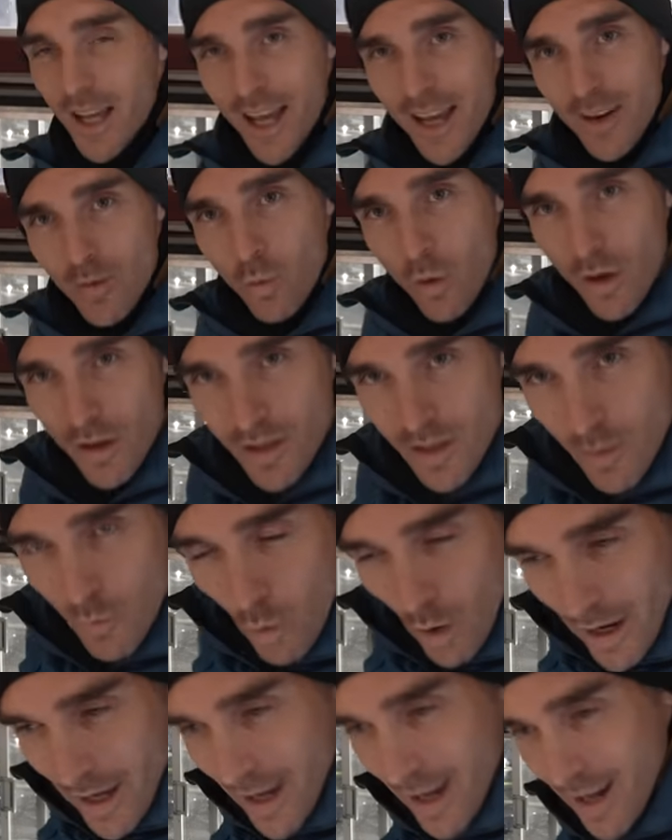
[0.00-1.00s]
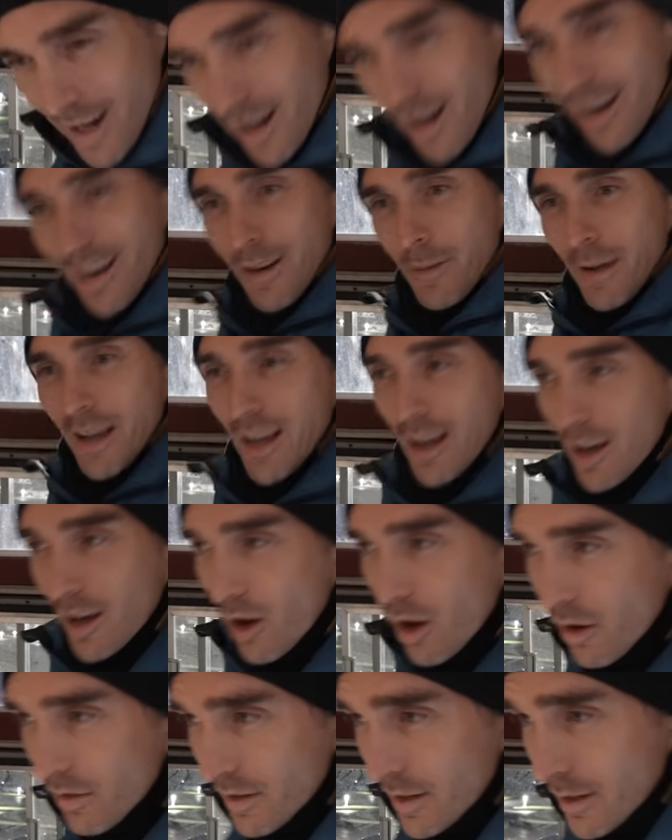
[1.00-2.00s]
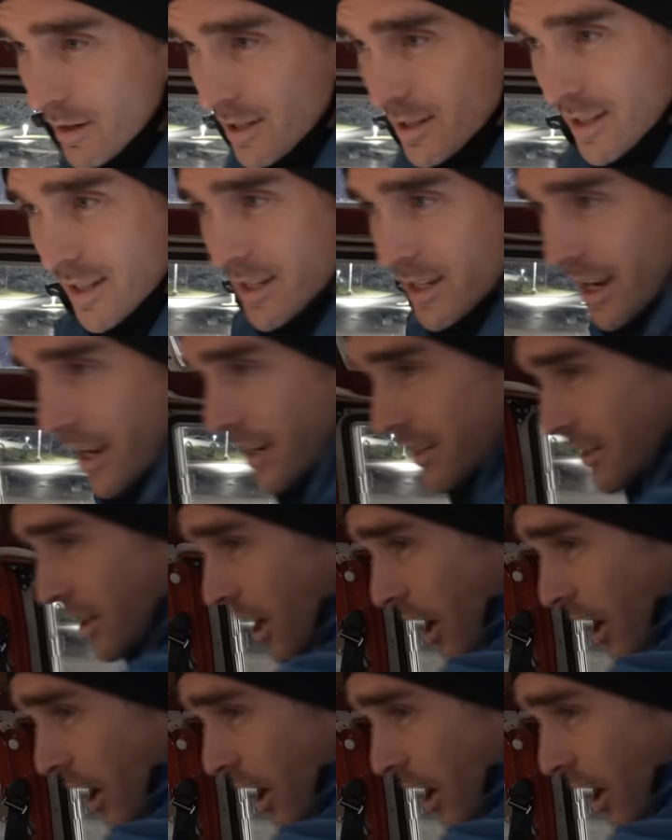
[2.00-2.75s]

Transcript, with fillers: And whilst I'm waiting, I'm gonna make a coffee because it's getting